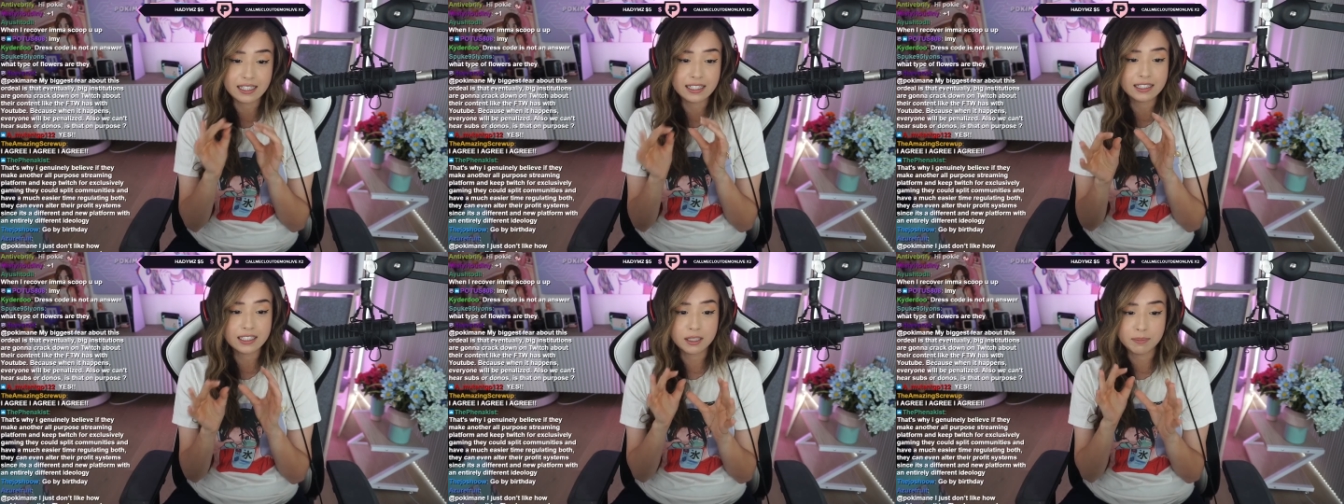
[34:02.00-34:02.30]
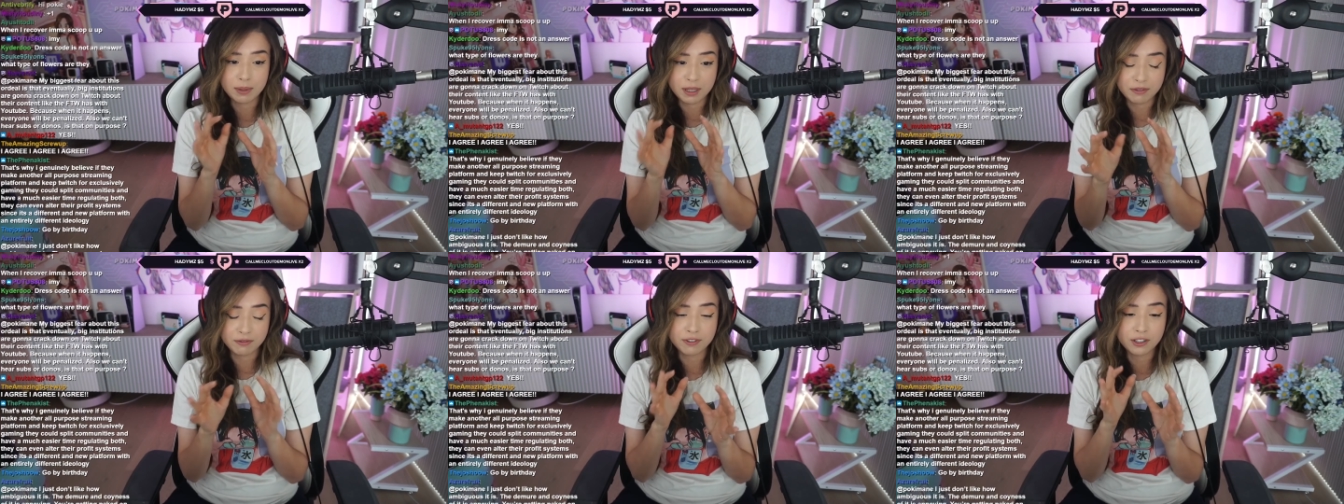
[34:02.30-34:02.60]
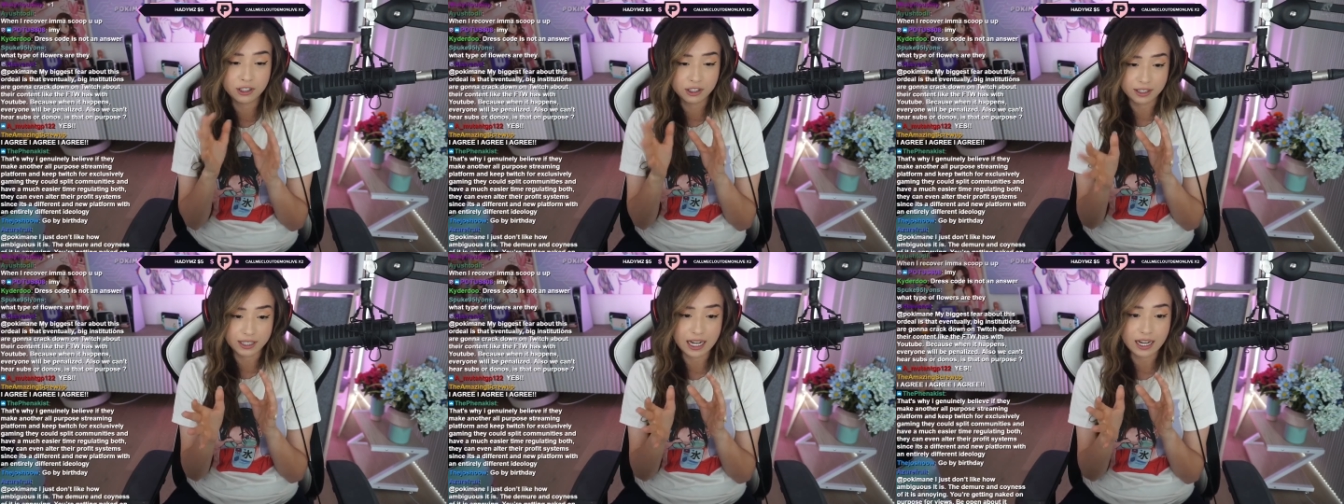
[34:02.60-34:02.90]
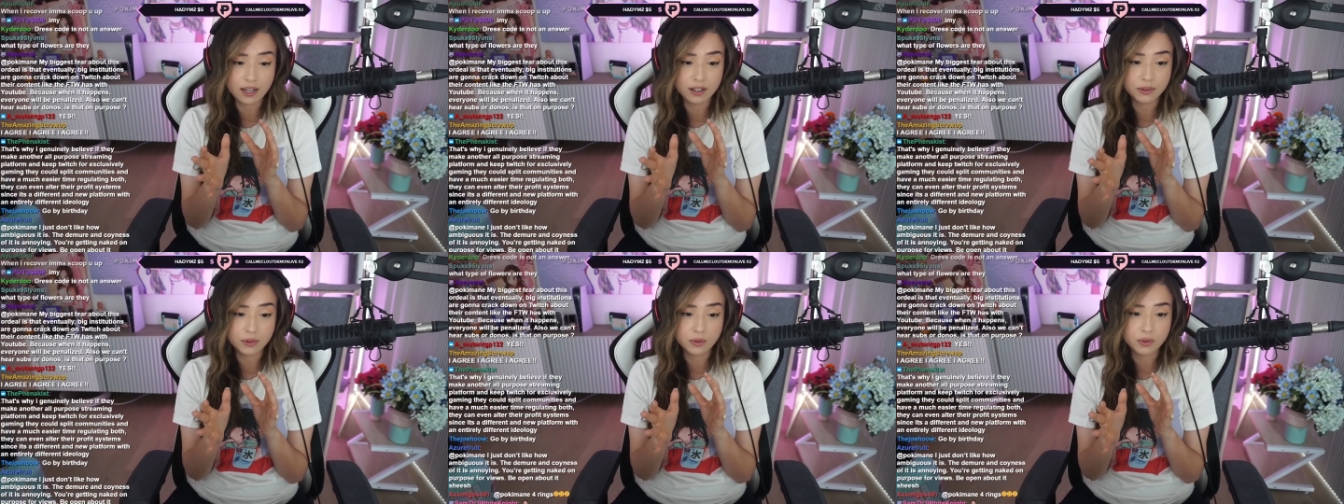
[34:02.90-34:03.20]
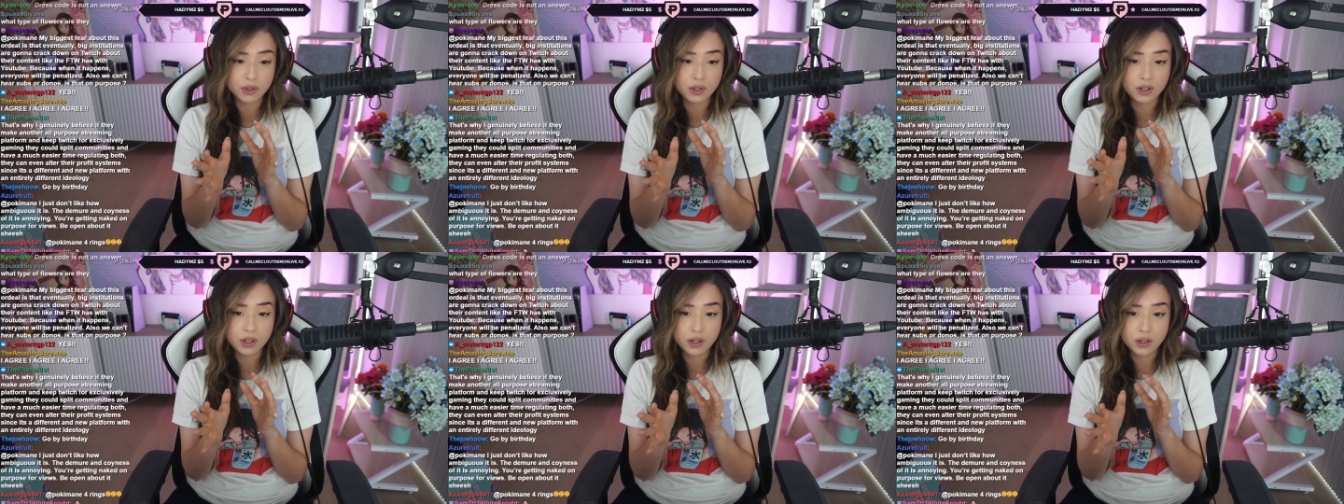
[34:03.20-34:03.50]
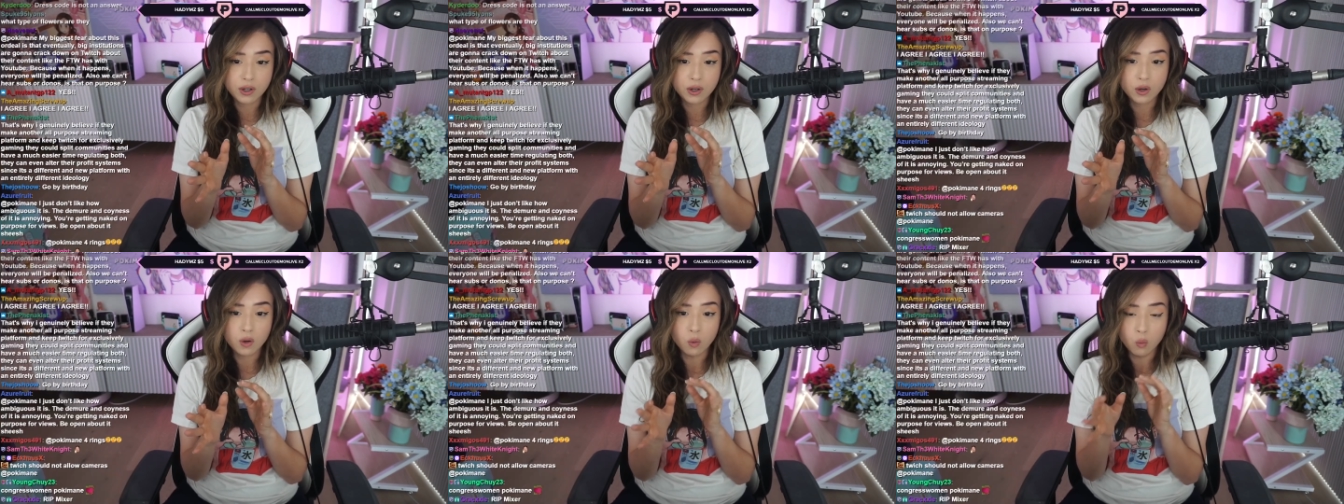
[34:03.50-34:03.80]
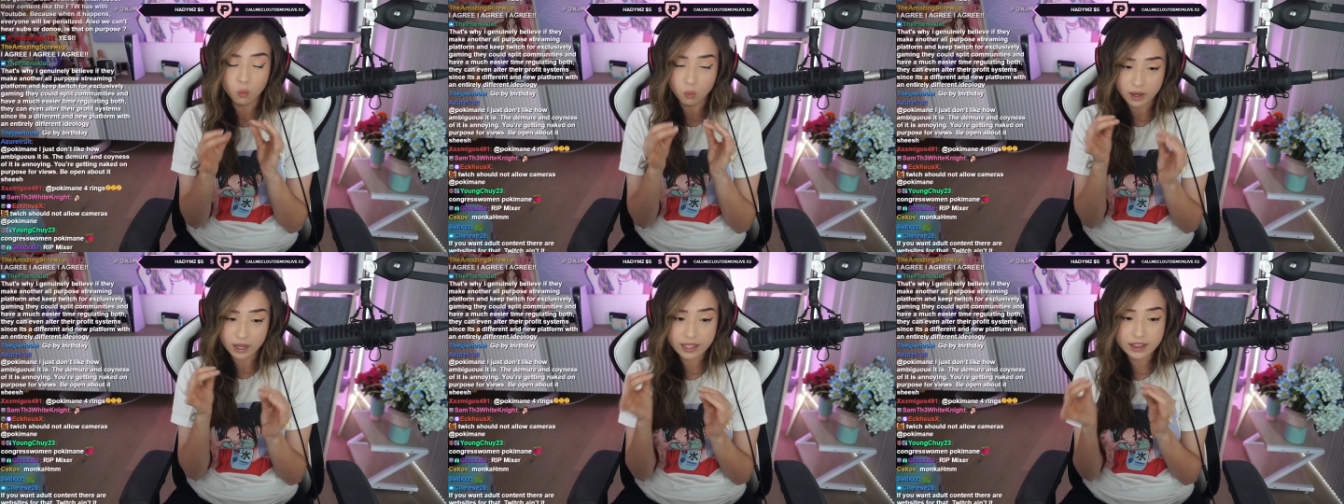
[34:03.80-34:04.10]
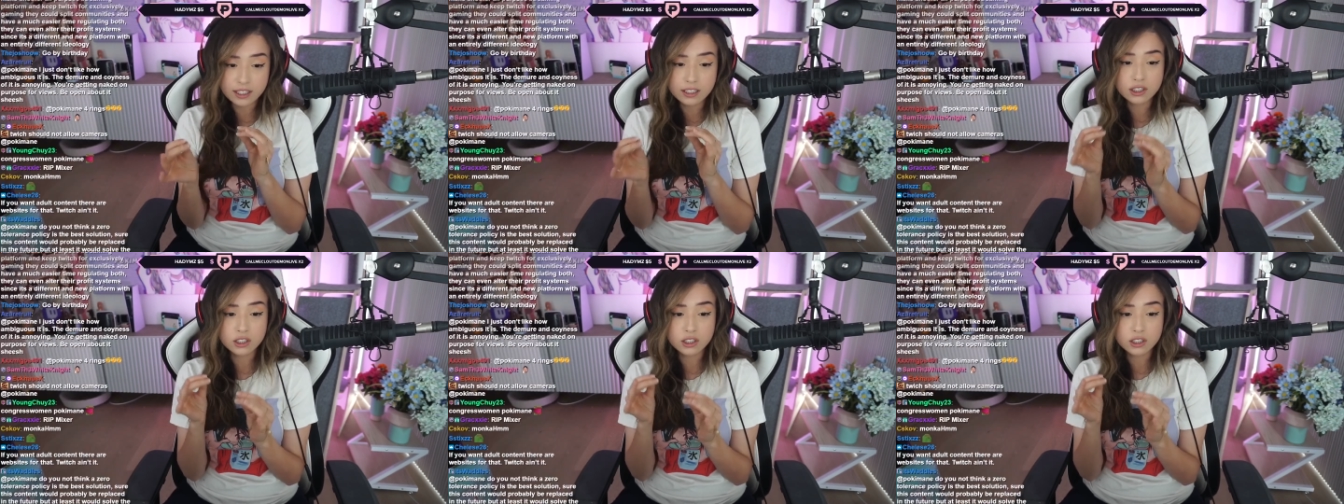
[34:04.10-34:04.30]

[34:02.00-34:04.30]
that need to be figured out with